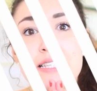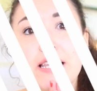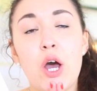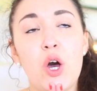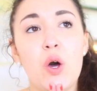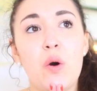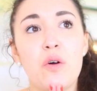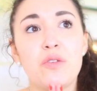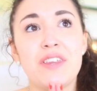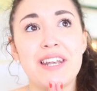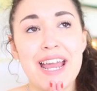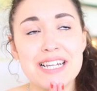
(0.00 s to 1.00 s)
So
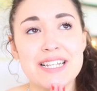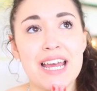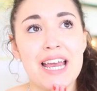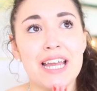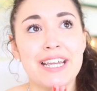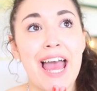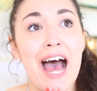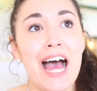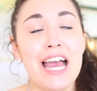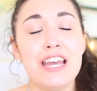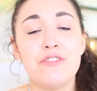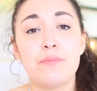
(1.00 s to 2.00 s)
the next hack
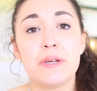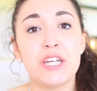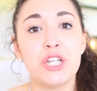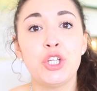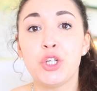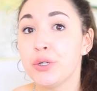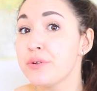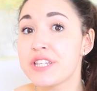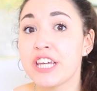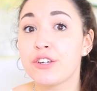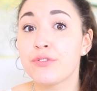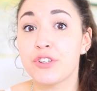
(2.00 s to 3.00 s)
I've been
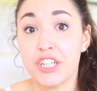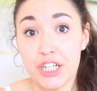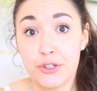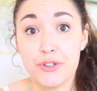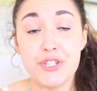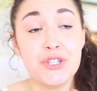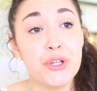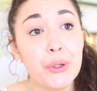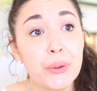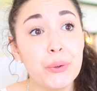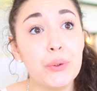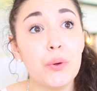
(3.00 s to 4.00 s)
using for years too,
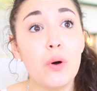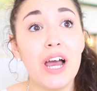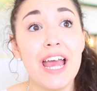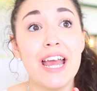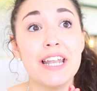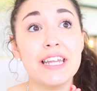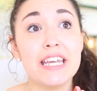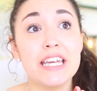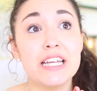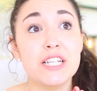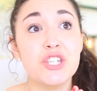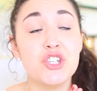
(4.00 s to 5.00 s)
and
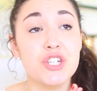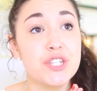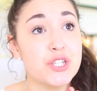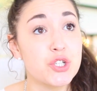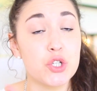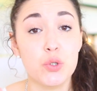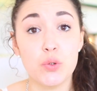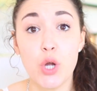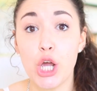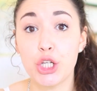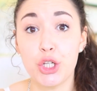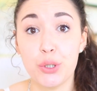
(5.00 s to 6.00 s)
it's just
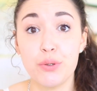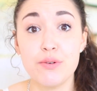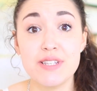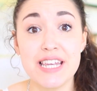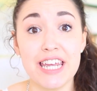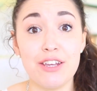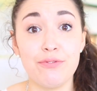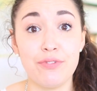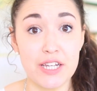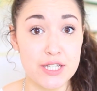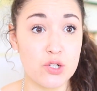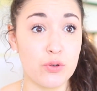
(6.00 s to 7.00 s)
to use a
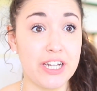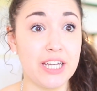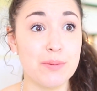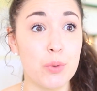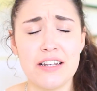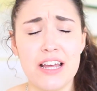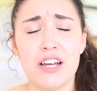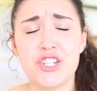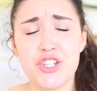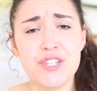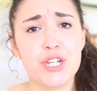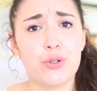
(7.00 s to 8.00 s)
face cream,
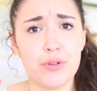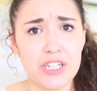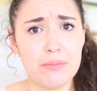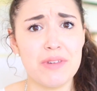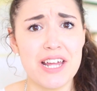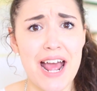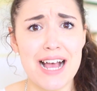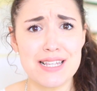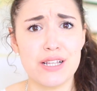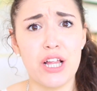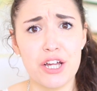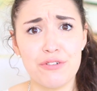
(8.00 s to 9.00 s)
just a cream that
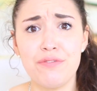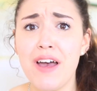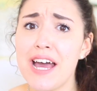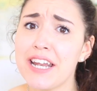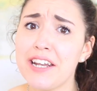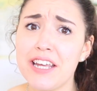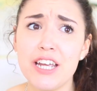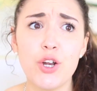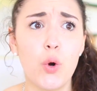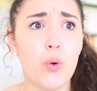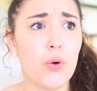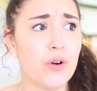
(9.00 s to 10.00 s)
has a lot of fat in
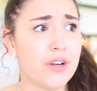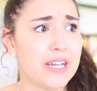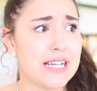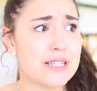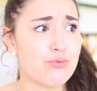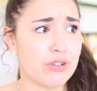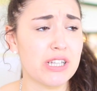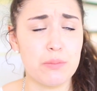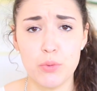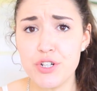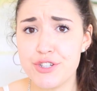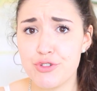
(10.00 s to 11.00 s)
it or it's really
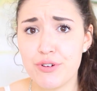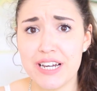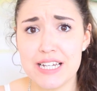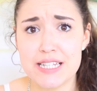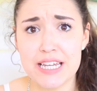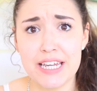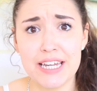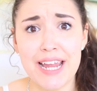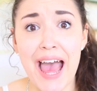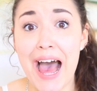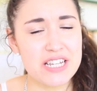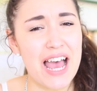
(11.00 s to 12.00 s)

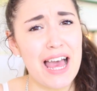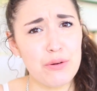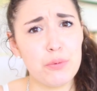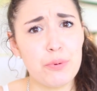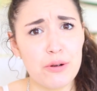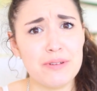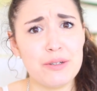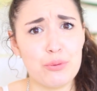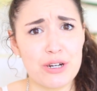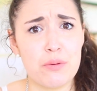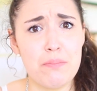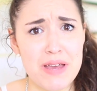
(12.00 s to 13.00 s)
moisturizing. And I would probably
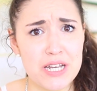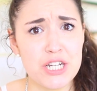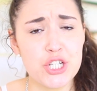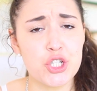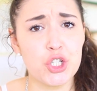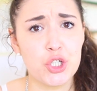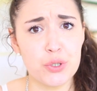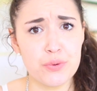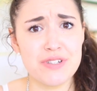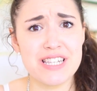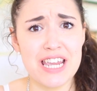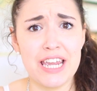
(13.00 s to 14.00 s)
recommend
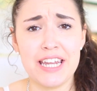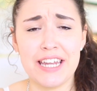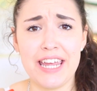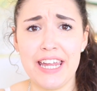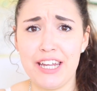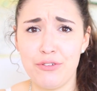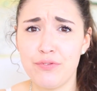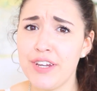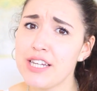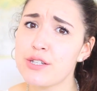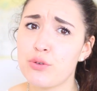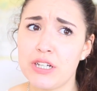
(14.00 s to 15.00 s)
using a
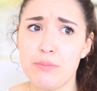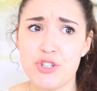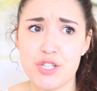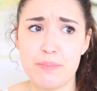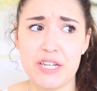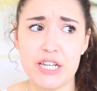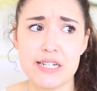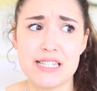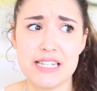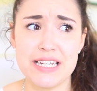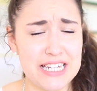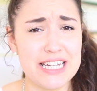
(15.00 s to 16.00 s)
face cream just
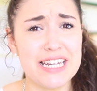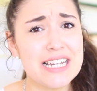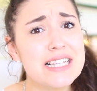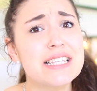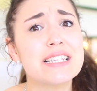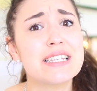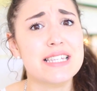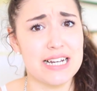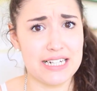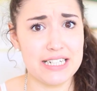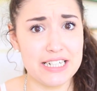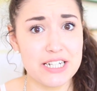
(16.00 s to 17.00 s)
because it is
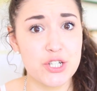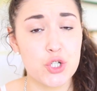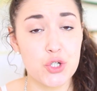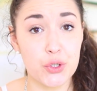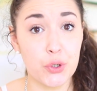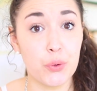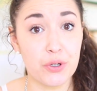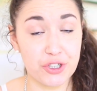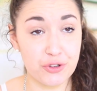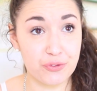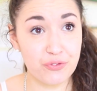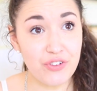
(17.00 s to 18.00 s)
designed to go on
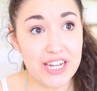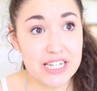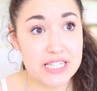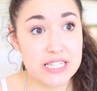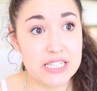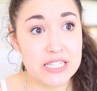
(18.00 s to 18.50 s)
your face.